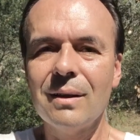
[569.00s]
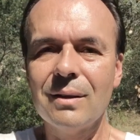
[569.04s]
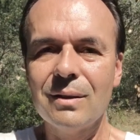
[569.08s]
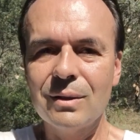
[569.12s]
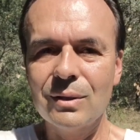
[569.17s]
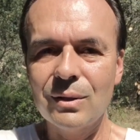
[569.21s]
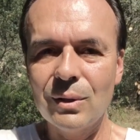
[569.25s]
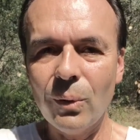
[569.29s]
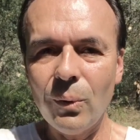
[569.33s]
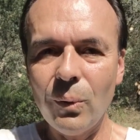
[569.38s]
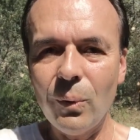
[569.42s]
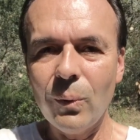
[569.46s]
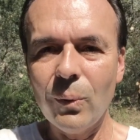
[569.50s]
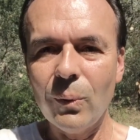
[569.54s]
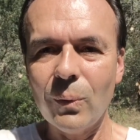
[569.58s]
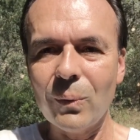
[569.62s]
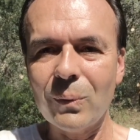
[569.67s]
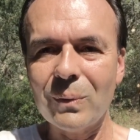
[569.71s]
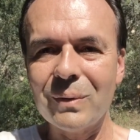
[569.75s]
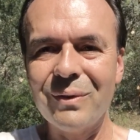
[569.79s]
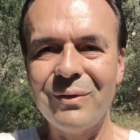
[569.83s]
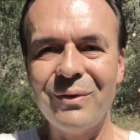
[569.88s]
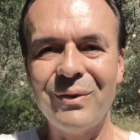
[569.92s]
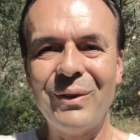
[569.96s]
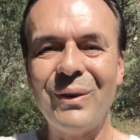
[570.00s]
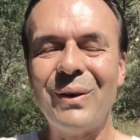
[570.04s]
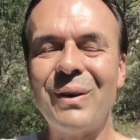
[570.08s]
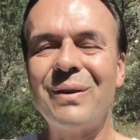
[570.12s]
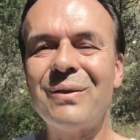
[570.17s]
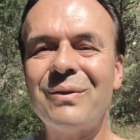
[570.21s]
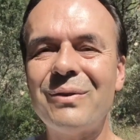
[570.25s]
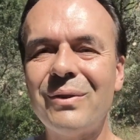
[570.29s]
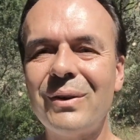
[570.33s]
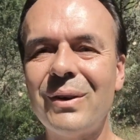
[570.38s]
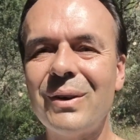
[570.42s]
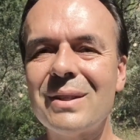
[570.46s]
So, for
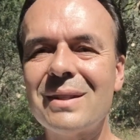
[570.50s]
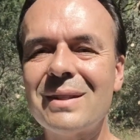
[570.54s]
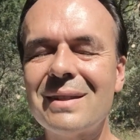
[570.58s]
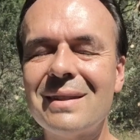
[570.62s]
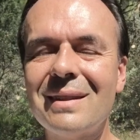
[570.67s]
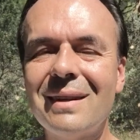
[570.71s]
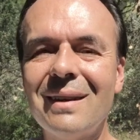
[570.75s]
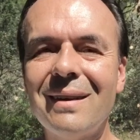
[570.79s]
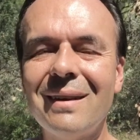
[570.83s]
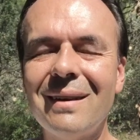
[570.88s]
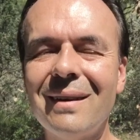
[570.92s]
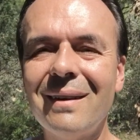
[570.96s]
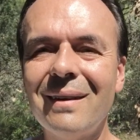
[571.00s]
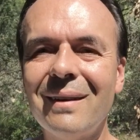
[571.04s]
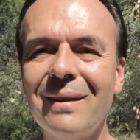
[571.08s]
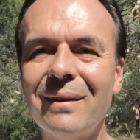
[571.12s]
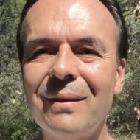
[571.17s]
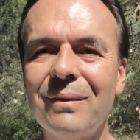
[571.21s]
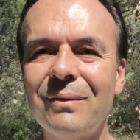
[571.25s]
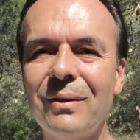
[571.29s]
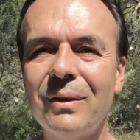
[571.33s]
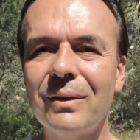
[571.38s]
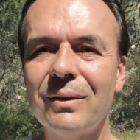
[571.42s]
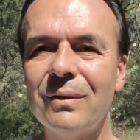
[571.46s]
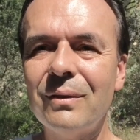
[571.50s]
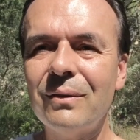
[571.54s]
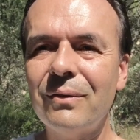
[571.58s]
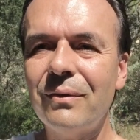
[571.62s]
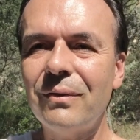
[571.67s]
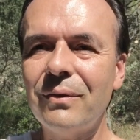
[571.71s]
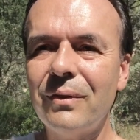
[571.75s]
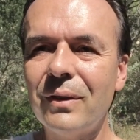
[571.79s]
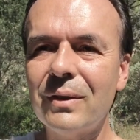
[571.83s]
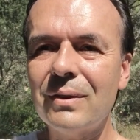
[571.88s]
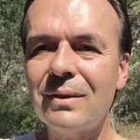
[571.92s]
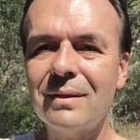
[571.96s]
the
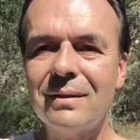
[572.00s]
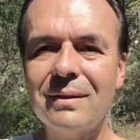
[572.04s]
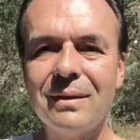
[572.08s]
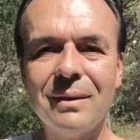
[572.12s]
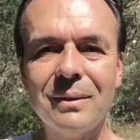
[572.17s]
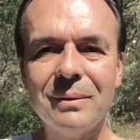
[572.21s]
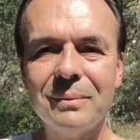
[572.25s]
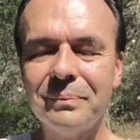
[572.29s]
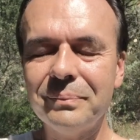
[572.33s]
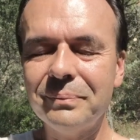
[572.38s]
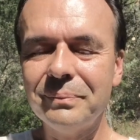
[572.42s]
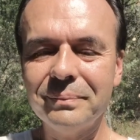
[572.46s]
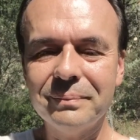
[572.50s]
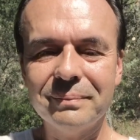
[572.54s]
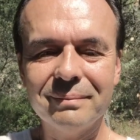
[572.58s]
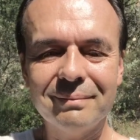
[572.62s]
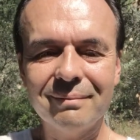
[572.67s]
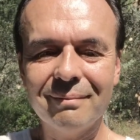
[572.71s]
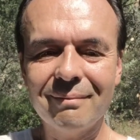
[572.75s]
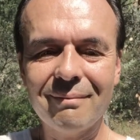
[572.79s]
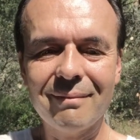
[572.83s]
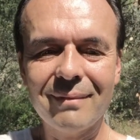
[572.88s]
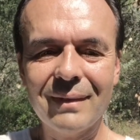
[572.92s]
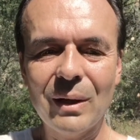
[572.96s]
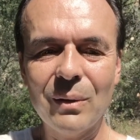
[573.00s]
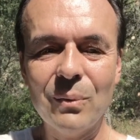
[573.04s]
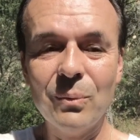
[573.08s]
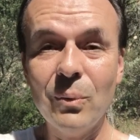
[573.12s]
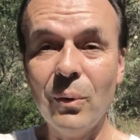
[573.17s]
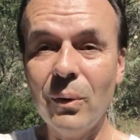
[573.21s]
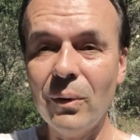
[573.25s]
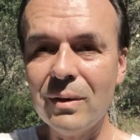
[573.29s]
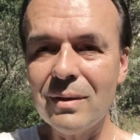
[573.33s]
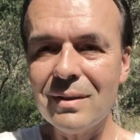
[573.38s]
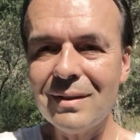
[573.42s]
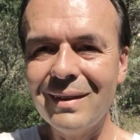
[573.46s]
first
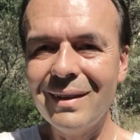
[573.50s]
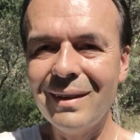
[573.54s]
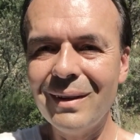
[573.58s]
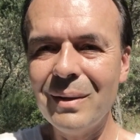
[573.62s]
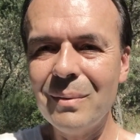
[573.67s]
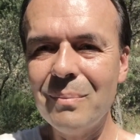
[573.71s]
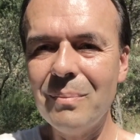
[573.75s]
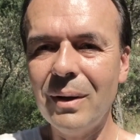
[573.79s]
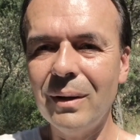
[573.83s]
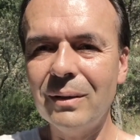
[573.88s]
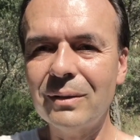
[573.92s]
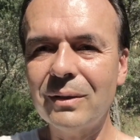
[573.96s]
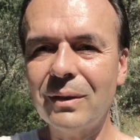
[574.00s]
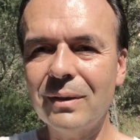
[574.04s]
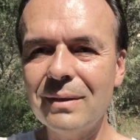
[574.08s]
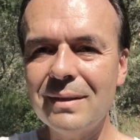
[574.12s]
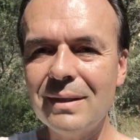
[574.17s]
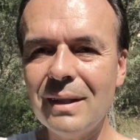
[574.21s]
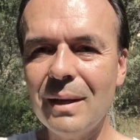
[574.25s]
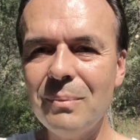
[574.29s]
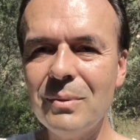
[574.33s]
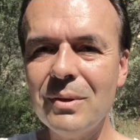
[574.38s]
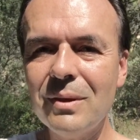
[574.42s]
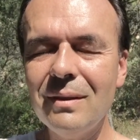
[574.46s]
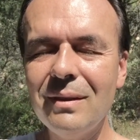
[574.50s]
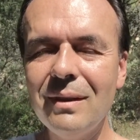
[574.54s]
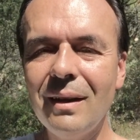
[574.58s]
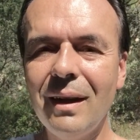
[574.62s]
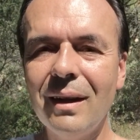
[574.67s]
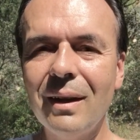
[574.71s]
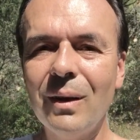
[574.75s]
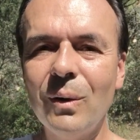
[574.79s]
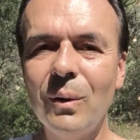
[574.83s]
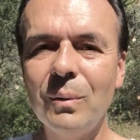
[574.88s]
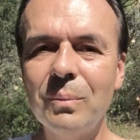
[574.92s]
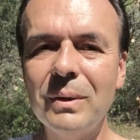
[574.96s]
words about conception,
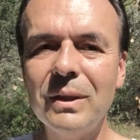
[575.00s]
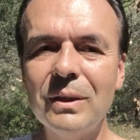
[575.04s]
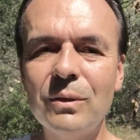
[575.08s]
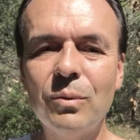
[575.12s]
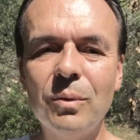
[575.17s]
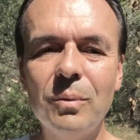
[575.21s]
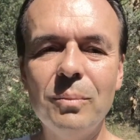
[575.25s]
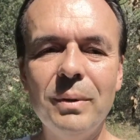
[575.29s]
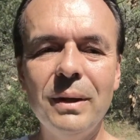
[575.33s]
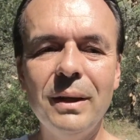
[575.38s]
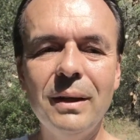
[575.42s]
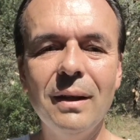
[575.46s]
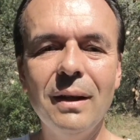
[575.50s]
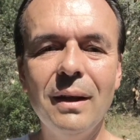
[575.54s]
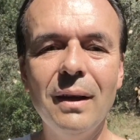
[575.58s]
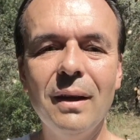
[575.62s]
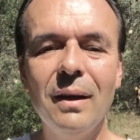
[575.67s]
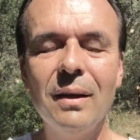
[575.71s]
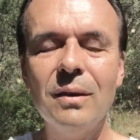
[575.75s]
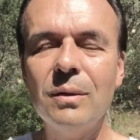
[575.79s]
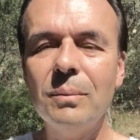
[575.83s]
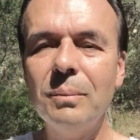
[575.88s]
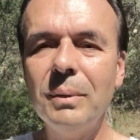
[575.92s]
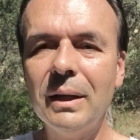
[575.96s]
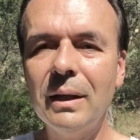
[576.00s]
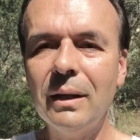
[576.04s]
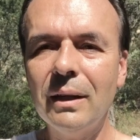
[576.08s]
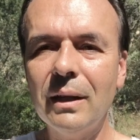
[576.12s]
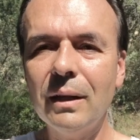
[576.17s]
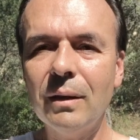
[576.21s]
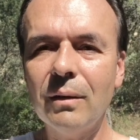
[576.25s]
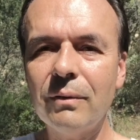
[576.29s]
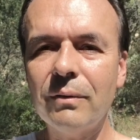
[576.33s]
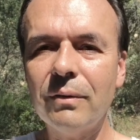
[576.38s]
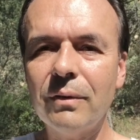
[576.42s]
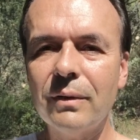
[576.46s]
I hope it will be the
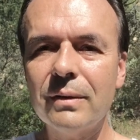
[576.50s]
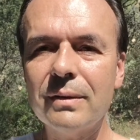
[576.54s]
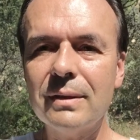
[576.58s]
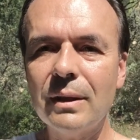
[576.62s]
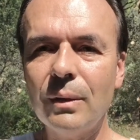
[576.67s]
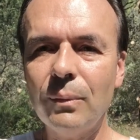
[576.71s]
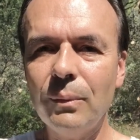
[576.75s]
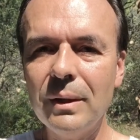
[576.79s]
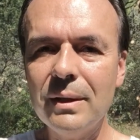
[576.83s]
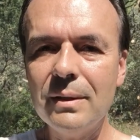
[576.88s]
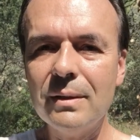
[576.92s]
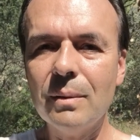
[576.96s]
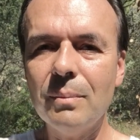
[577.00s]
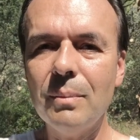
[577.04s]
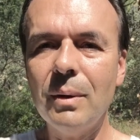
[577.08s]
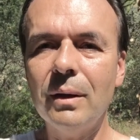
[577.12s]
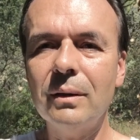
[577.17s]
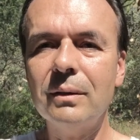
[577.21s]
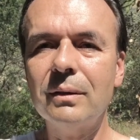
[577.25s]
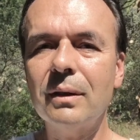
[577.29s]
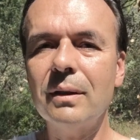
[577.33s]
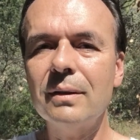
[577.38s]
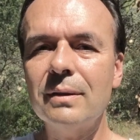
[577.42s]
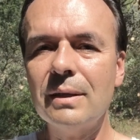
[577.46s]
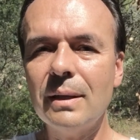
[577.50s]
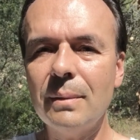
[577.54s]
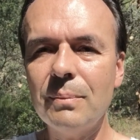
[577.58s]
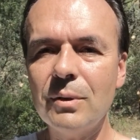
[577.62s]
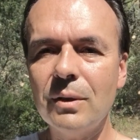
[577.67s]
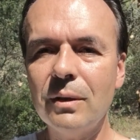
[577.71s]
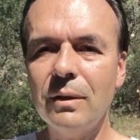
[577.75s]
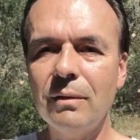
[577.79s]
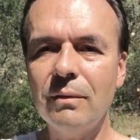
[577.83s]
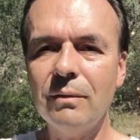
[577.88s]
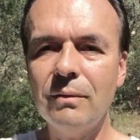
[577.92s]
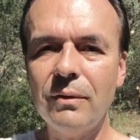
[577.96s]
beginning of a series about
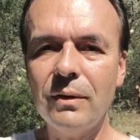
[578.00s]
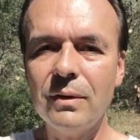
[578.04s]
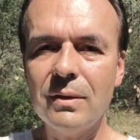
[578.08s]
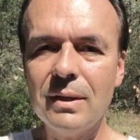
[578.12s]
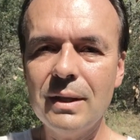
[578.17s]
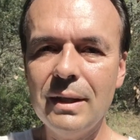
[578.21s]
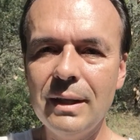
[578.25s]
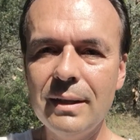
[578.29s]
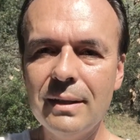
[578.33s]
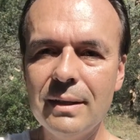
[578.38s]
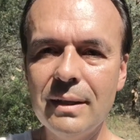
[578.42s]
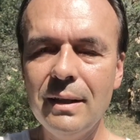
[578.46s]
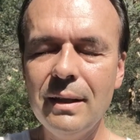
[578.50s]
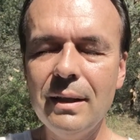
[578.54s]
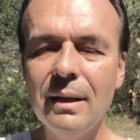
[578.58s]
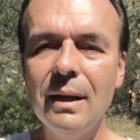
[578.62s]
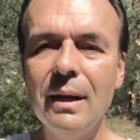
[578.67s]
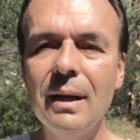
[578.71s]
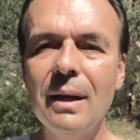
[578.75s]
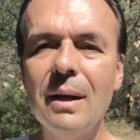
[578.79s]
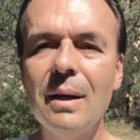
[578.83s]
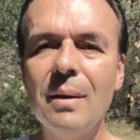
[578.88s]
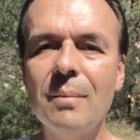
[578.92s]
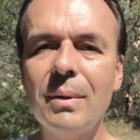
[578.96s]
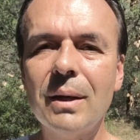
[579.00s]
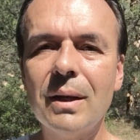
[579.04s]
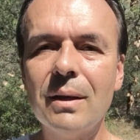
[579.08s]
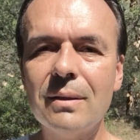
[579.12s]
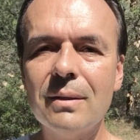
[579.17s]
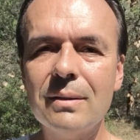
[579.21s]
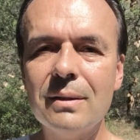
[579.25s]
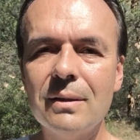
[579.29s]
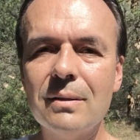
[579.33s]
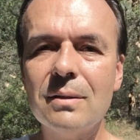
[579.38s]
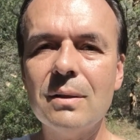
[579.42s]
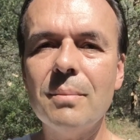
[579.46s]
conception and fertility,
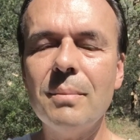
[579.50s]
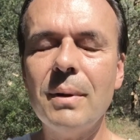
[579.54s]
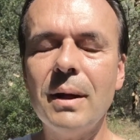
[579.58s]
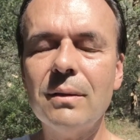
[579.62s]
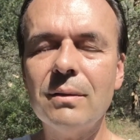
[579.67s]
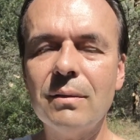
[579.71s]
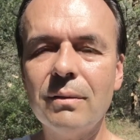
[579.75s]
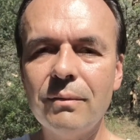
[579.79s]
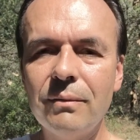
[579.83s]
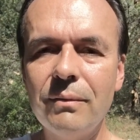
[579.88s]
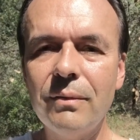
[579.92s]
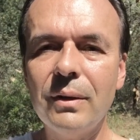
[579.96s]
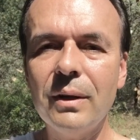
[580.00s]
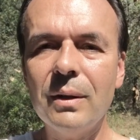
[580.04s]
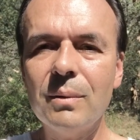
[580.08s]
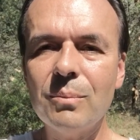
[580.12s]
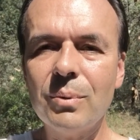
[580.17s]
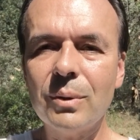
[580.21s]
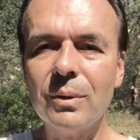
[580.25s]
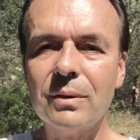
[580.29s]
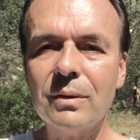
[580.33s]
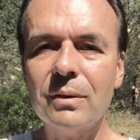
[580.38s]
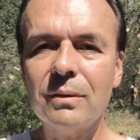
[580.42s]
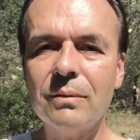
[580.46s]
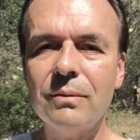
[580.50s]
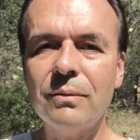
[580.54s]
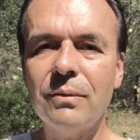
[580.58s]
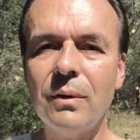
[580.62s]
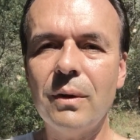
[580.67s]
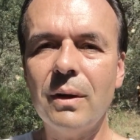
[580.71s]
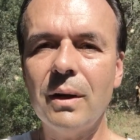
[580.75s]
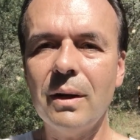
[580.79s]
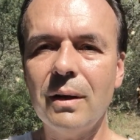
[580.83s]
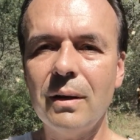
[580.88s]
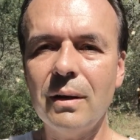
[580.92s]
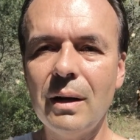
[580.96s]
because it's a matter very important
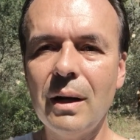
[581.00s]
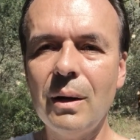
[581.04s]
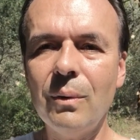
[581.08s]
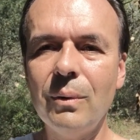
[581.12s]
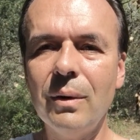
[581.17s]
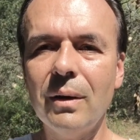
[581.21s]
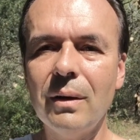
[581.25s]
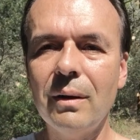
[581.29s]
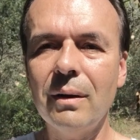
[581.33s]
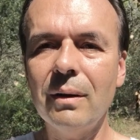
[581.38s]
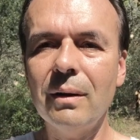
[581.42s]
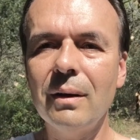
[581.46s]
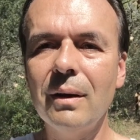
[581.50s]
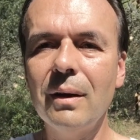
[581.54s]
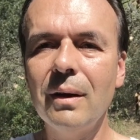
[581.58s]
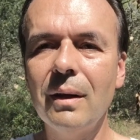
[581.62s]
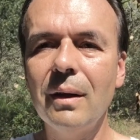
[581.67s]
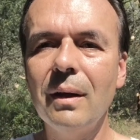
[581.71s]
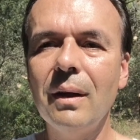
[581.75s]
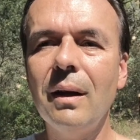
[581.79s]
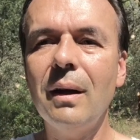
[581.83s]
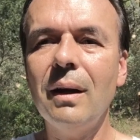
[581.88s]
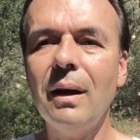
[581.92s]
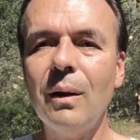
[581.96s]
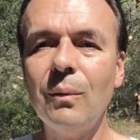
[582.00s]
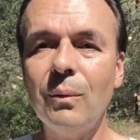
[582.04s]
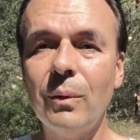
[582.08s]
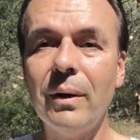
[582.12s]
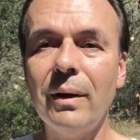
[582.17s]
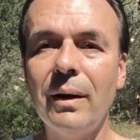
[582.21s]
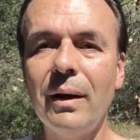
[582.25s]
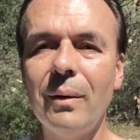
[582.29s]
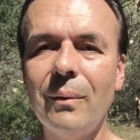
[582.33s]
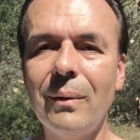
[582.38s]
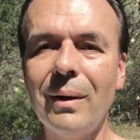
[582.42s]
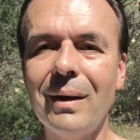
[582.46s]
for our
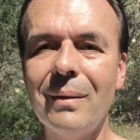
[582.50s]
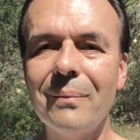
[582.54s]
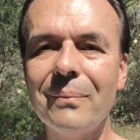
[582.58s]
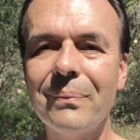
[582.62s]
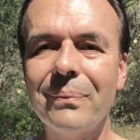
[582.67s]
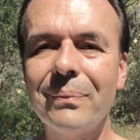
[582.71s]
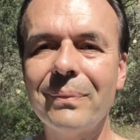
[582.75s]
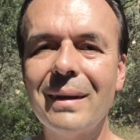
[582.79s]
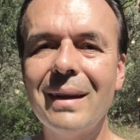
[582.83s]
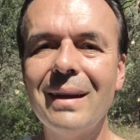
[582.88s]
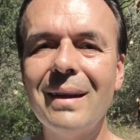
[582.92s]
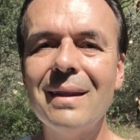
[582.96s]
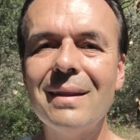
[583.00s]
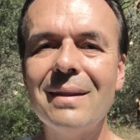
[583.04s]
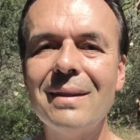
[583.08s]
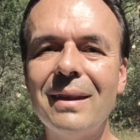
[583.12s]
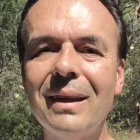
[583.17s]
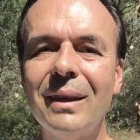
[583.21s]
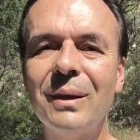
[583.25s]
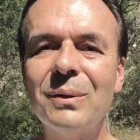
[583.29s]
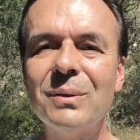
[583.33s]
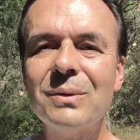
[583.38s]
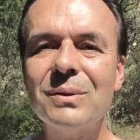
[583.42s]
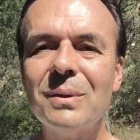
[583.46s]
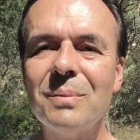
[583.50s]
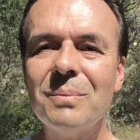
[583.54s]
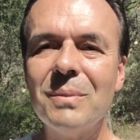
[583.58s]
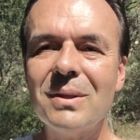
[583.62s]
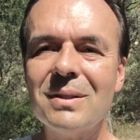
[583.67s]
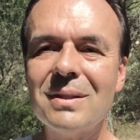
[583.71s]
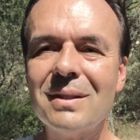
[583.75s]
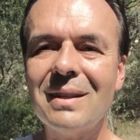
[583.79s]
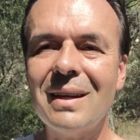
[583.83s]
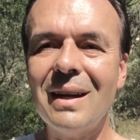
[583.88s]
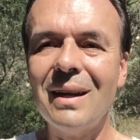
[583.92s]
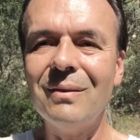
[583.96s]
era. Thank you so
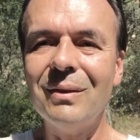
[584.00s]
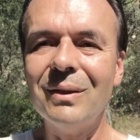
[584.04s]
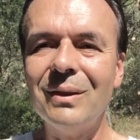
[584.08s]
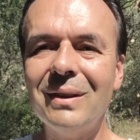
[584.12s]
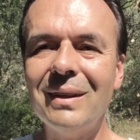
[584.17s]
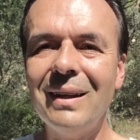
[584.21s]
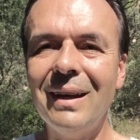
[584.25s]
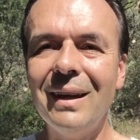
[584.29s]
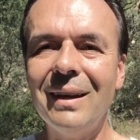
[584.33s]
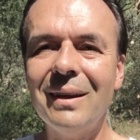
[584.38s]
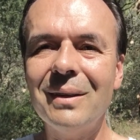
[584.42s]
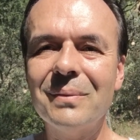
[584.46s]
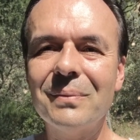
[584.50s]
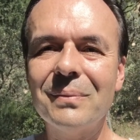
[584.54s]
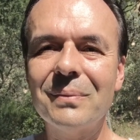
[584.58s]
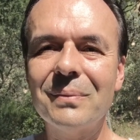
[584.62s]
much. Have a good day.